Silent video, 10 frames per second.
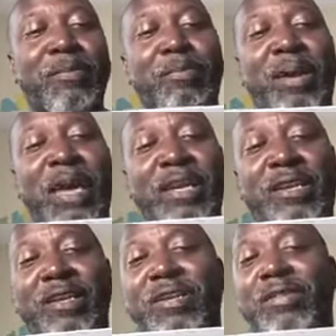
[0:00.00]
back
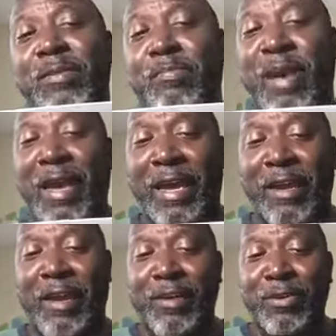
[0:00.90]
in the
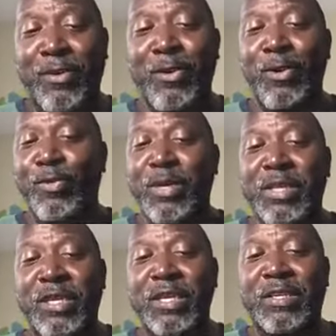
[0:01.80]
paddock
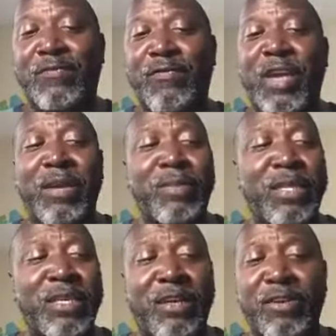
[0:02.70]
with his
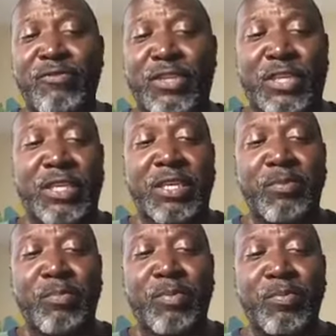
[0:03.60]
family of
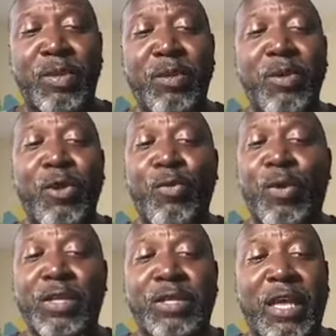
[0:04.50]
sheep
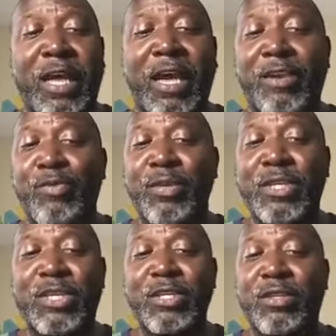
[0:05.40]
was
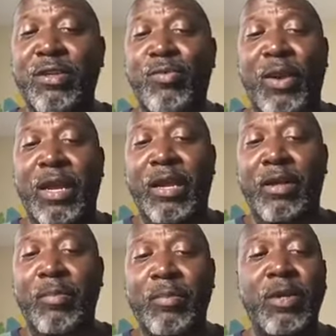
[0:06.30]
Aloysius the
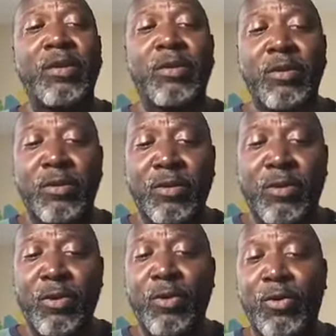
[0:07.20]
ram,
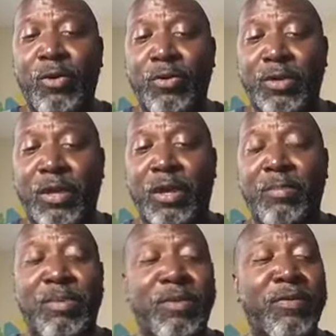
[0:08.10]
curled
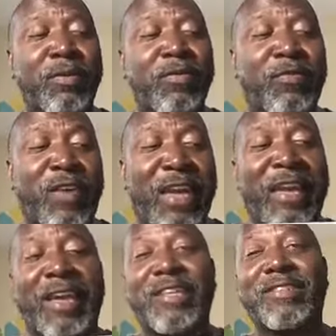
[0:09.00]
up,
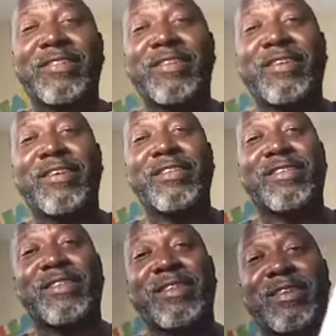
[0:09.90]
fast
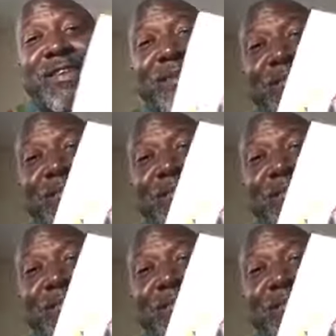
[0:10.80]
asleep.